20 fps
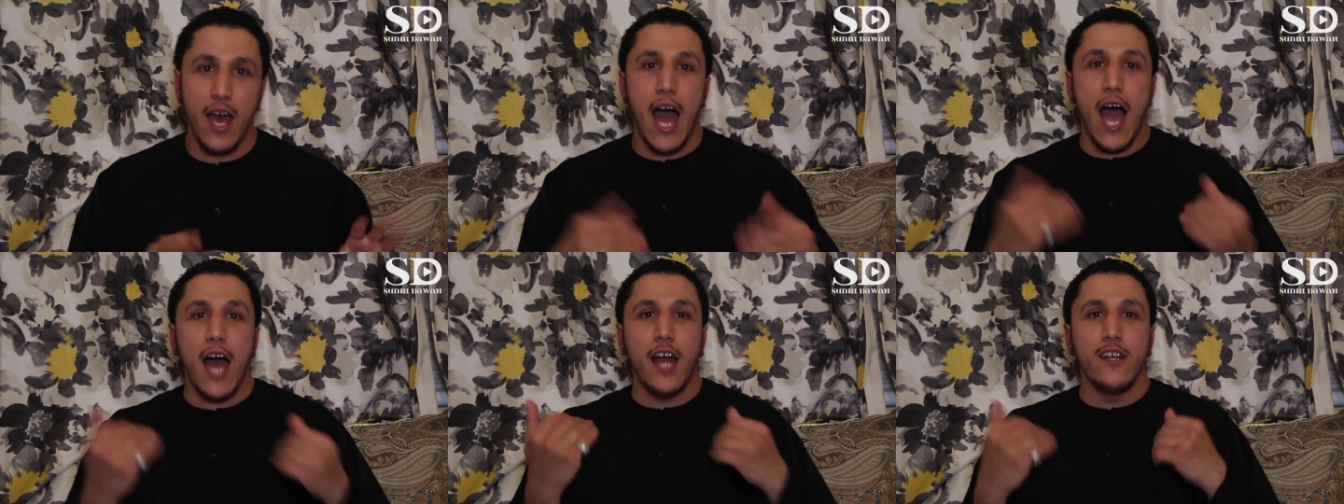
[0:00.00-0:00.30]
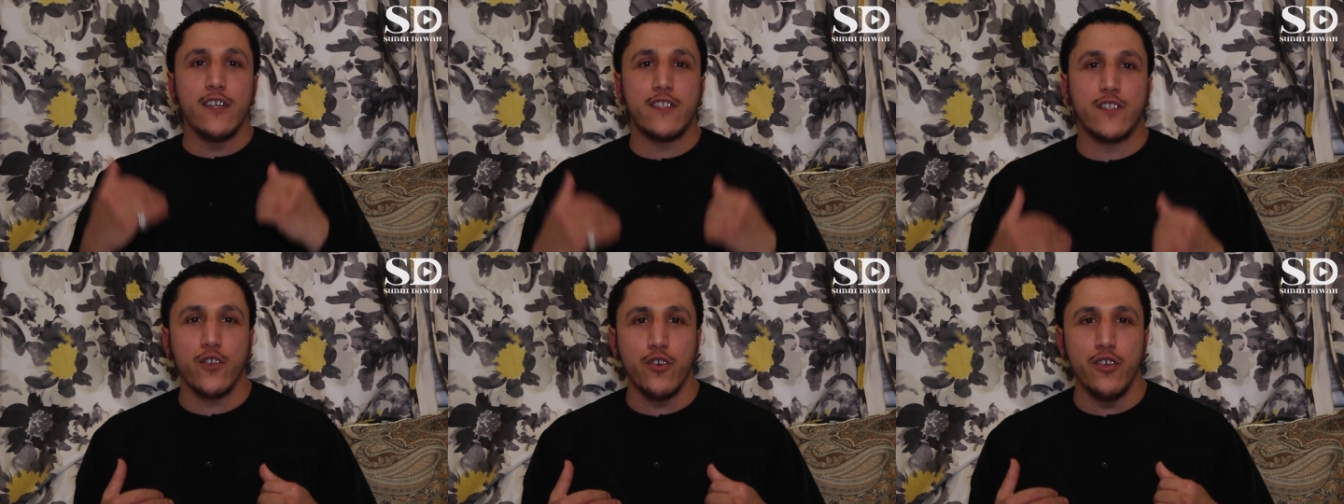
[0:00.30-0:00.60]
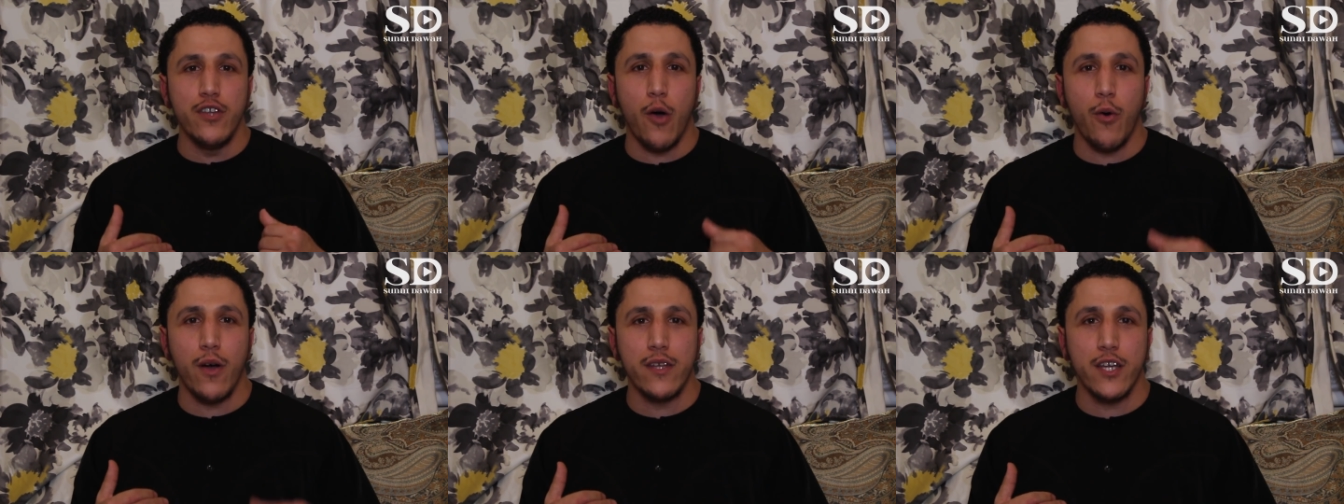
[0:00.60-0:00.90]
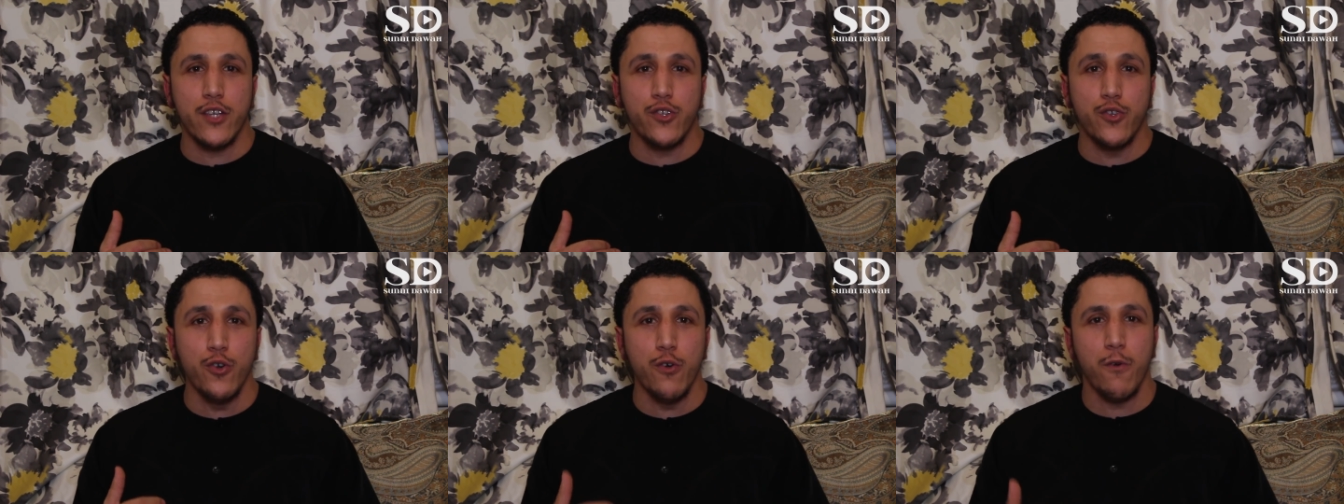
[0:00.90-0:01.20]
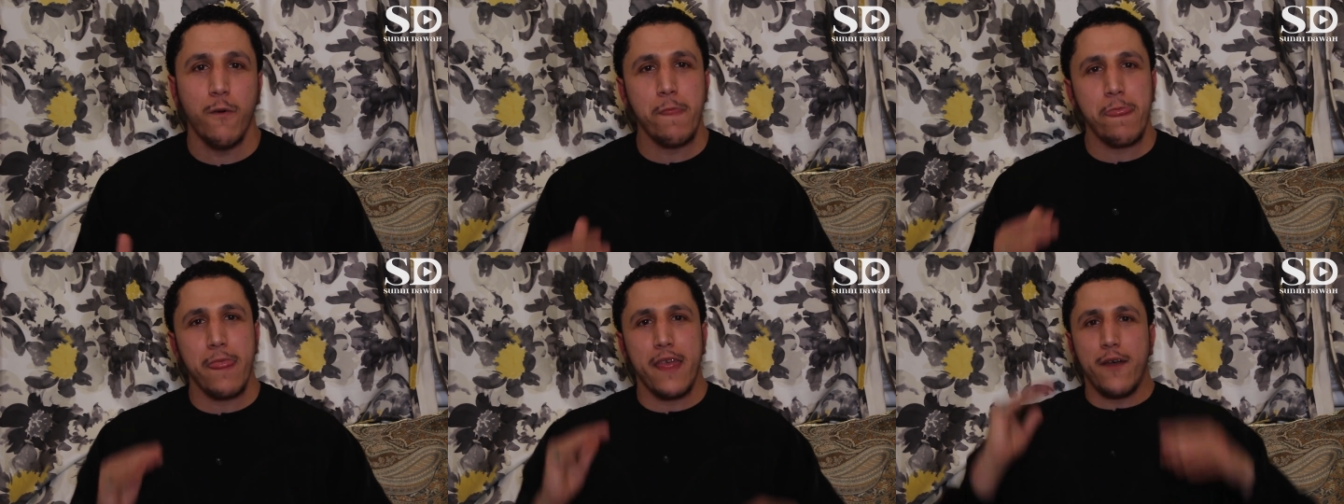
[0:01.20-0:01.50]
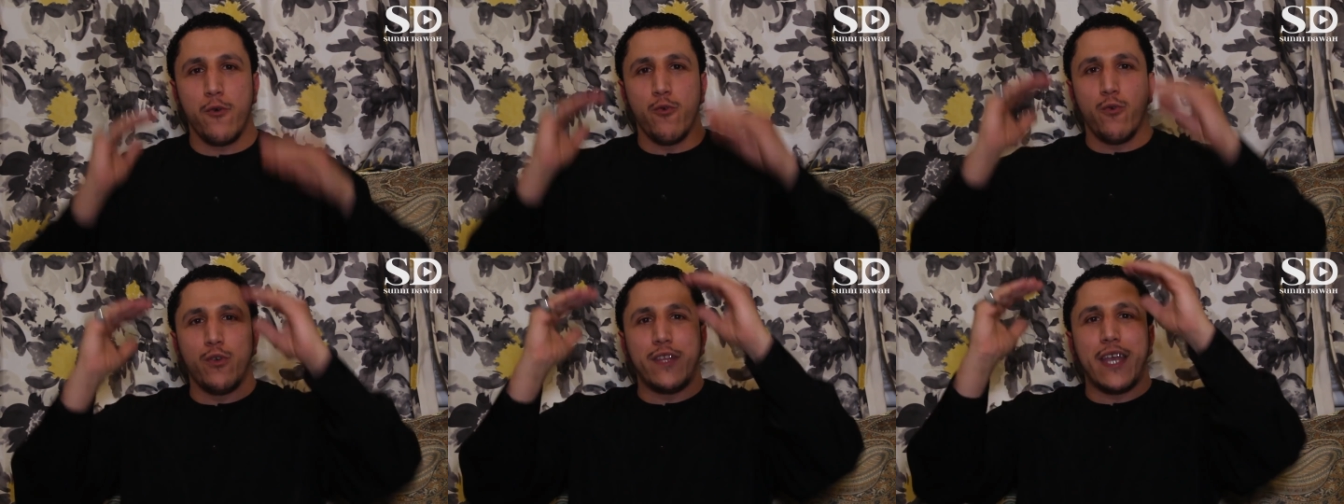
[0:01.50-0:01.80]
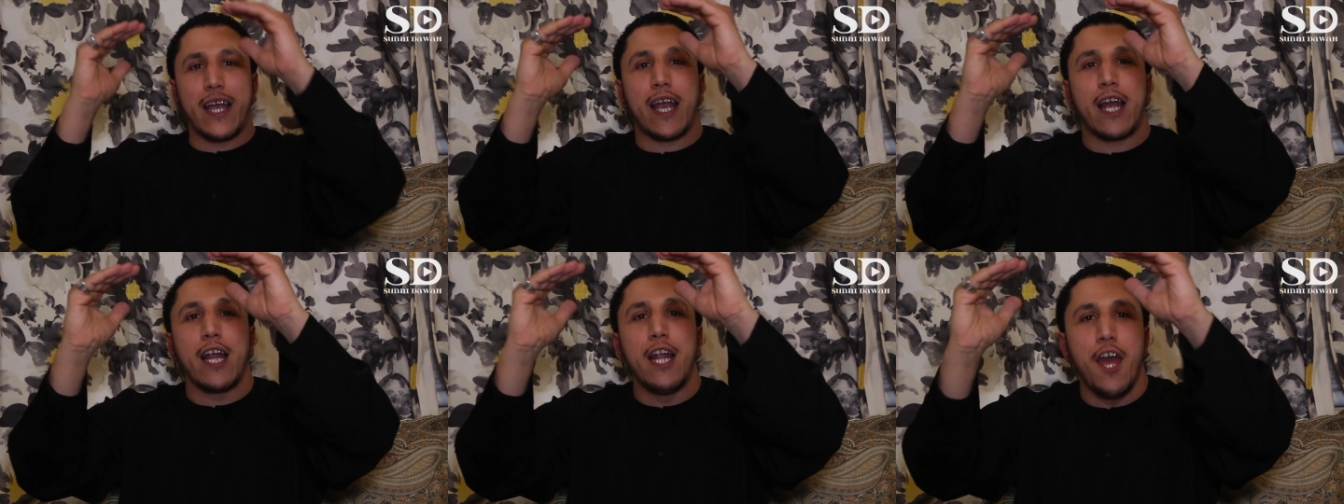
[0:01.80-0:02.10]
Ahl Sunnah, what they do? With
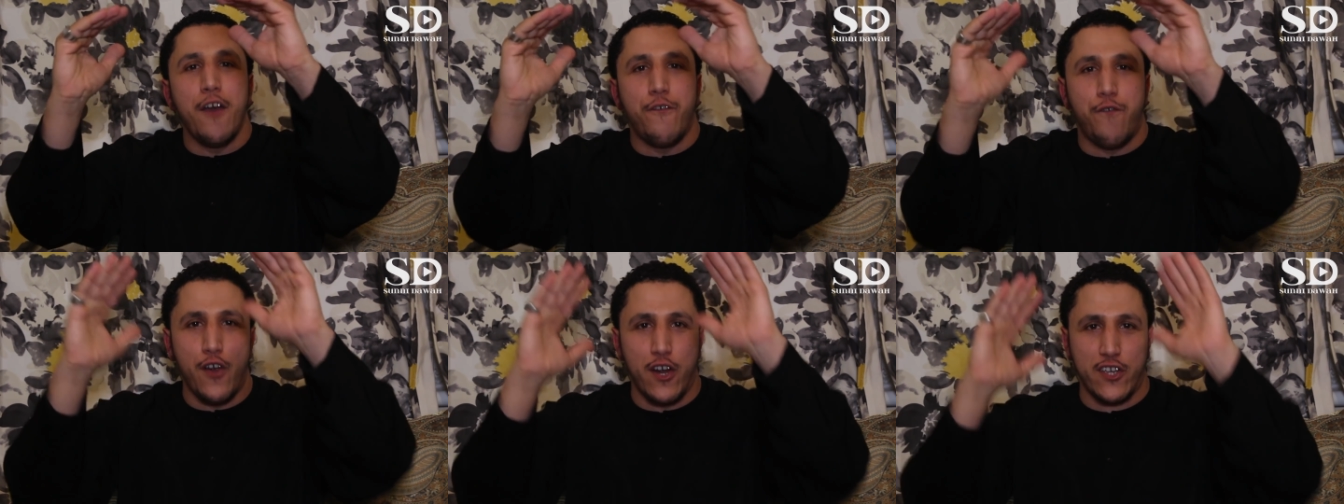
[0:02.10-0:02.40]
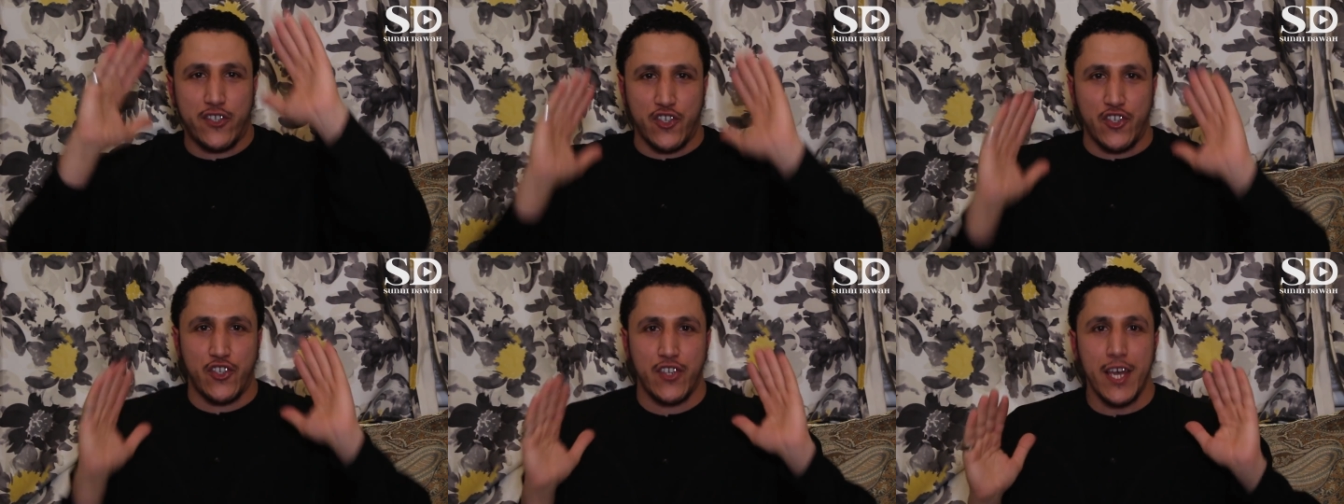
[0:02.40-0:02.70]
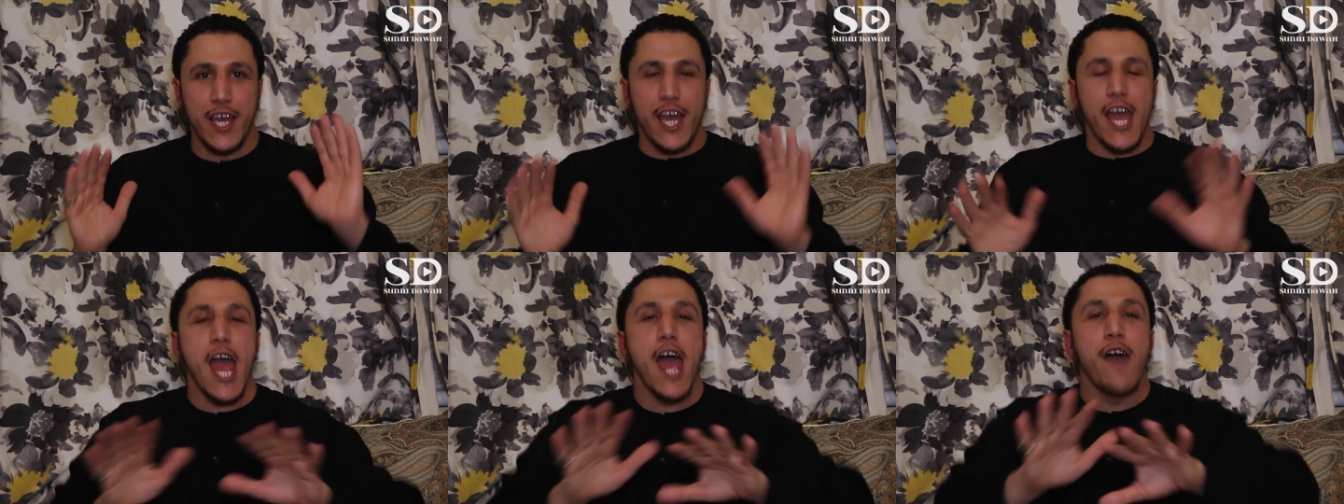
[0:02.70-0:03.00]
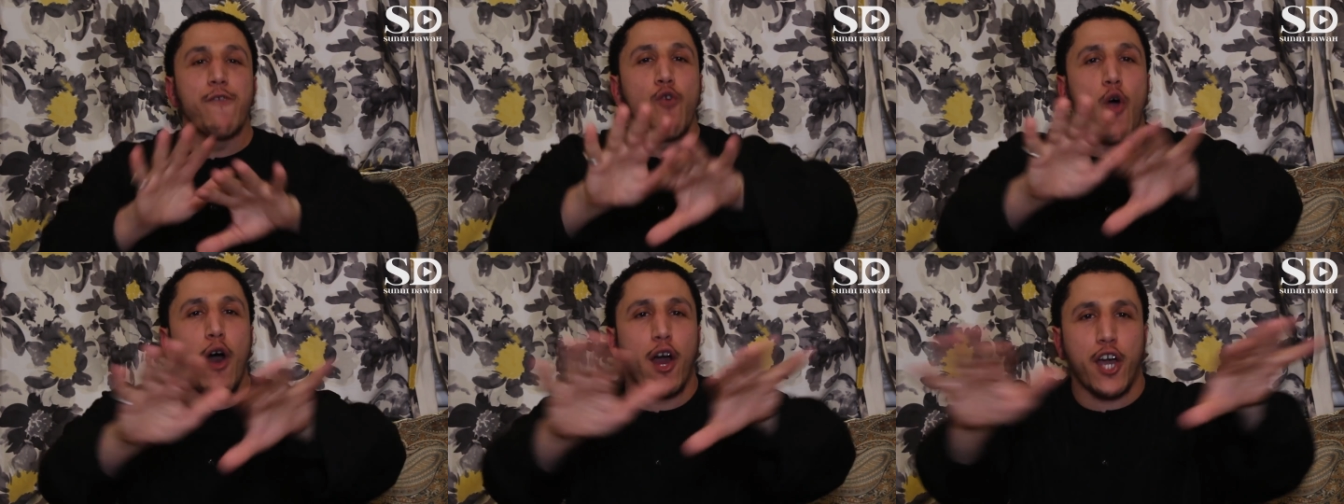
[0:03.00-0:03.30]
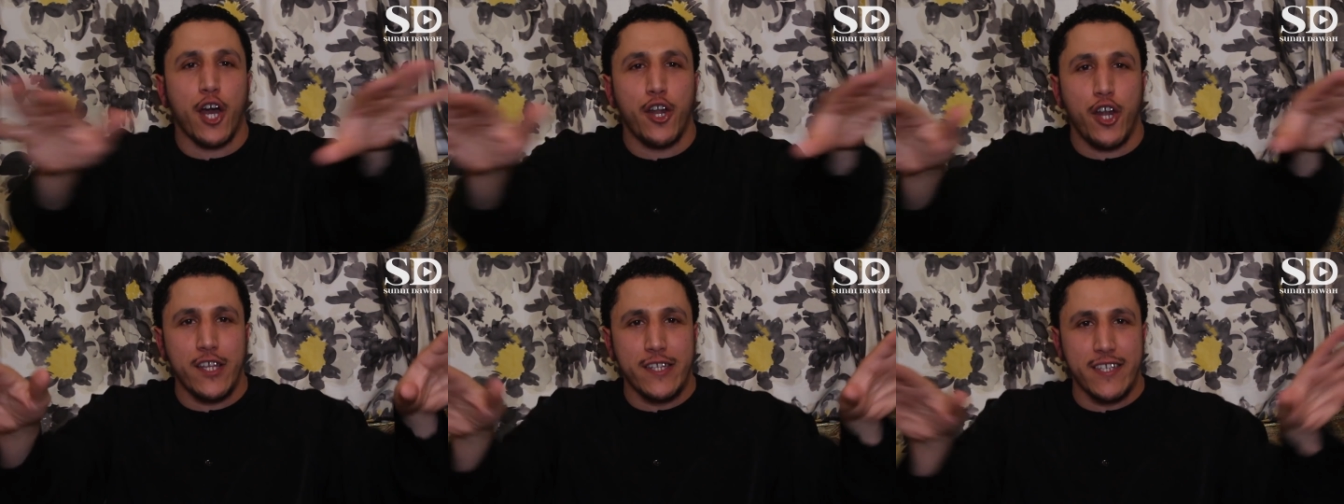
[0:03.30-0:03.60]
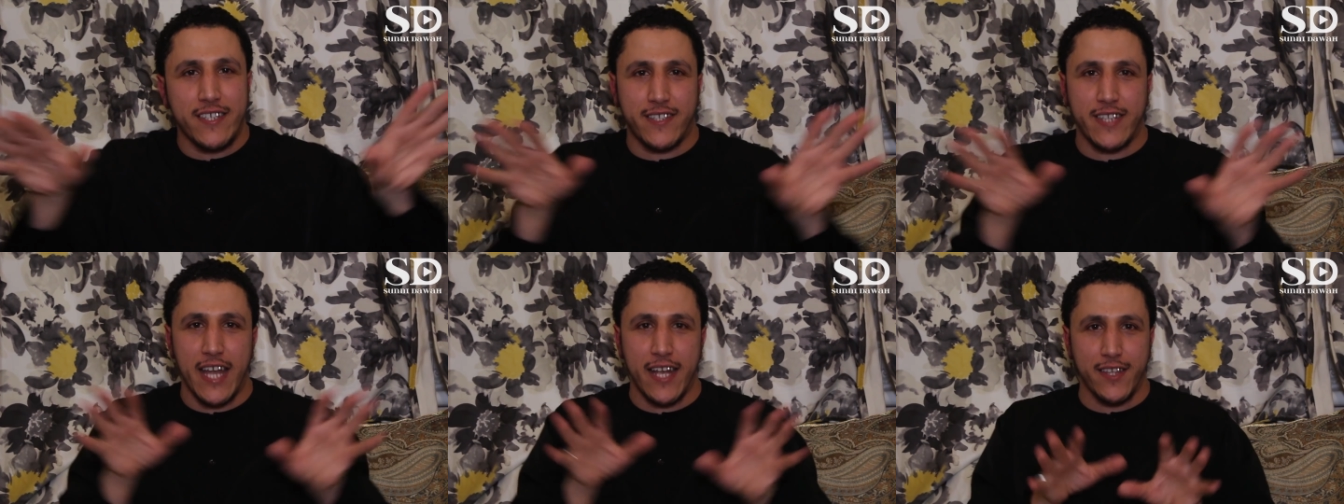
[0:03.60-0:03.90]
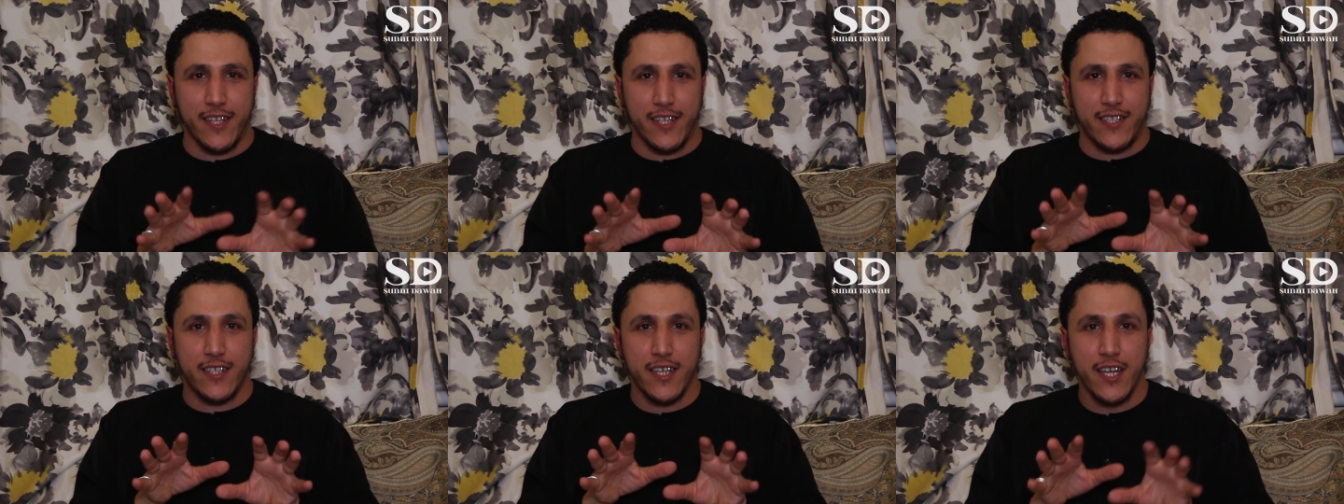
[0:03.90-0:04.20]
the clear verses. Everyone can
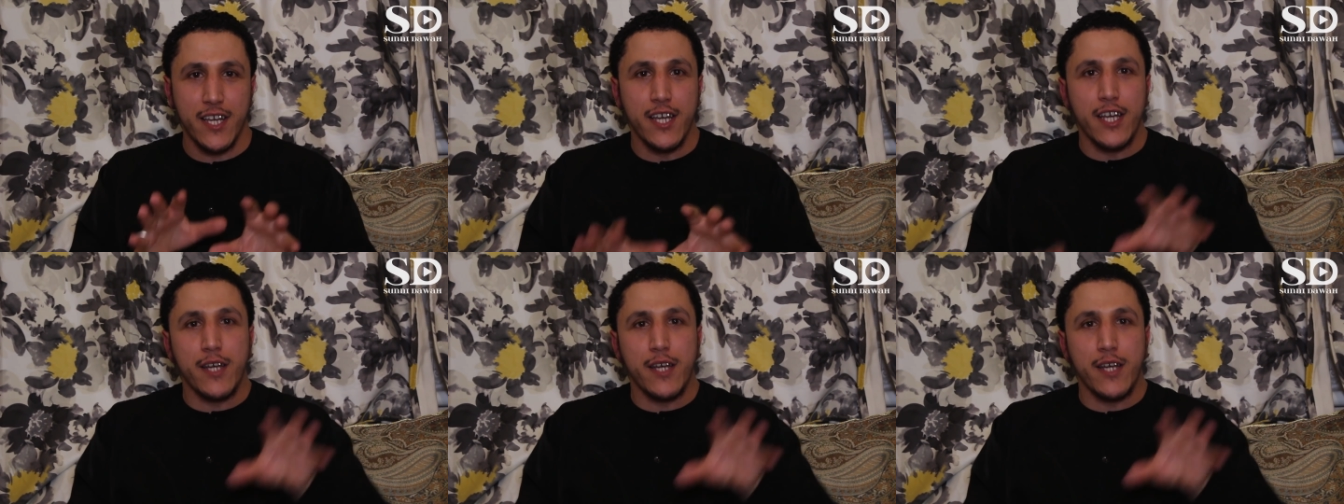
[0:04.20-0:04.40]
understand it.